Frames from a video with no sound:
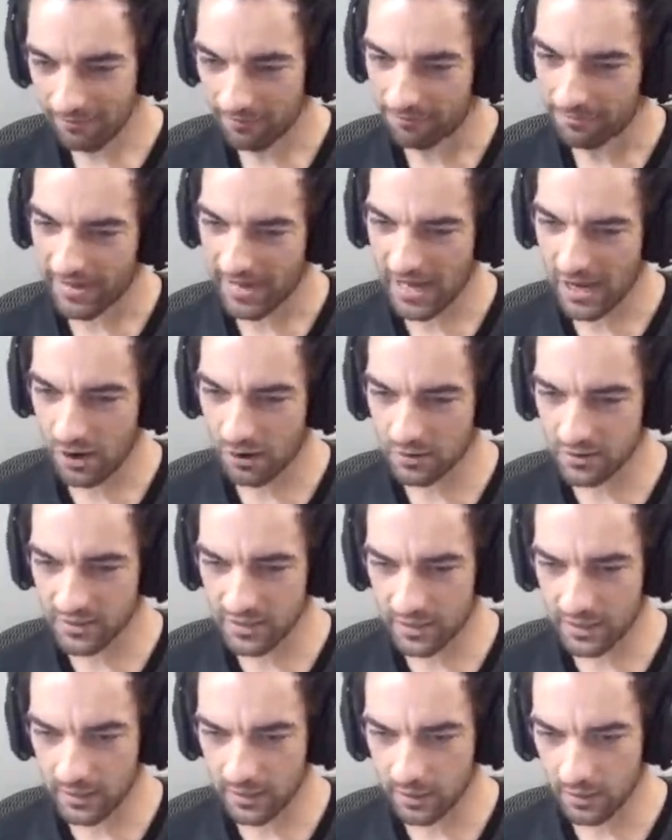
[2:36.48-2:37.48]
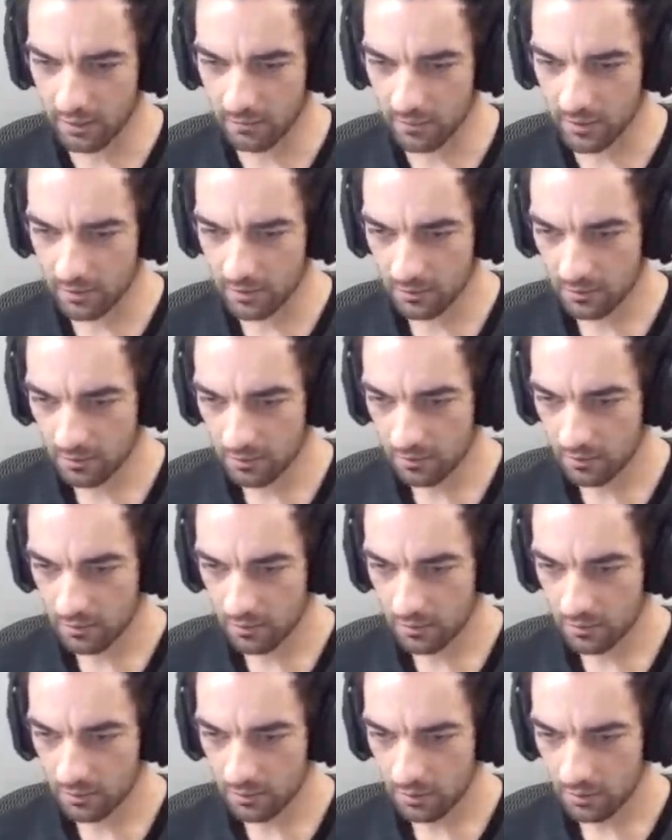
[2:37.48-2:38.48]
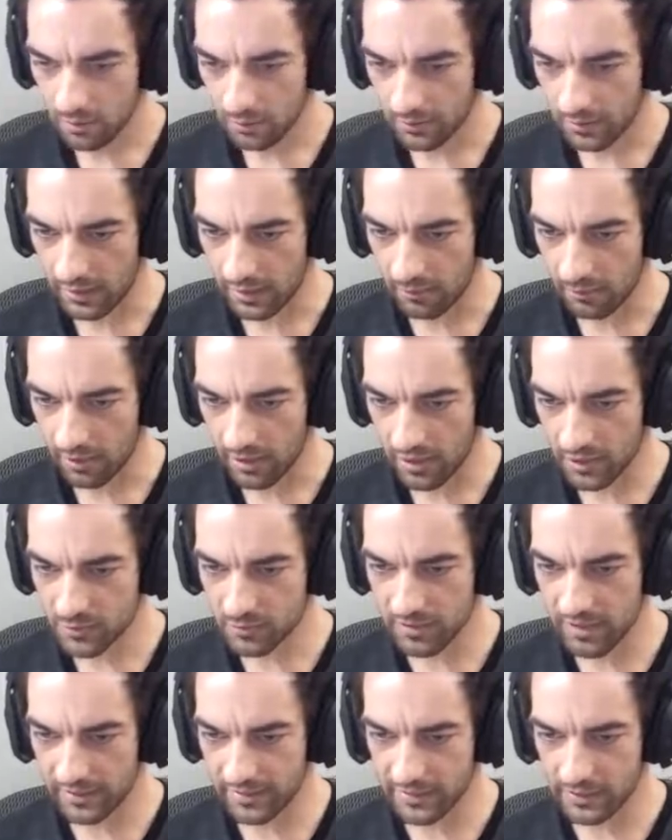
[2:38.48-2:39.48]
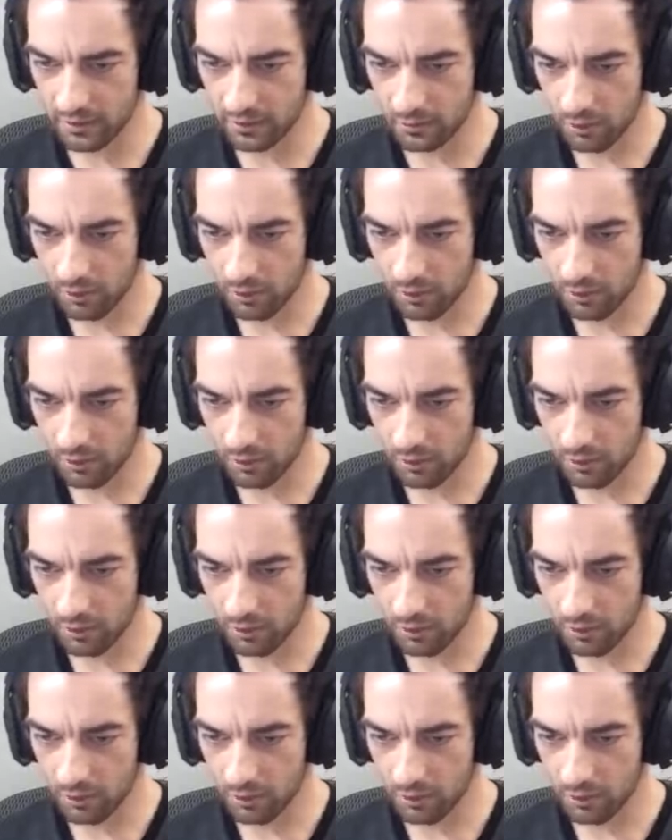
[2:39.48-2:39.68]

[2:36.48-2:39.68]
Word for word: Found him. Okay, anyone else back here?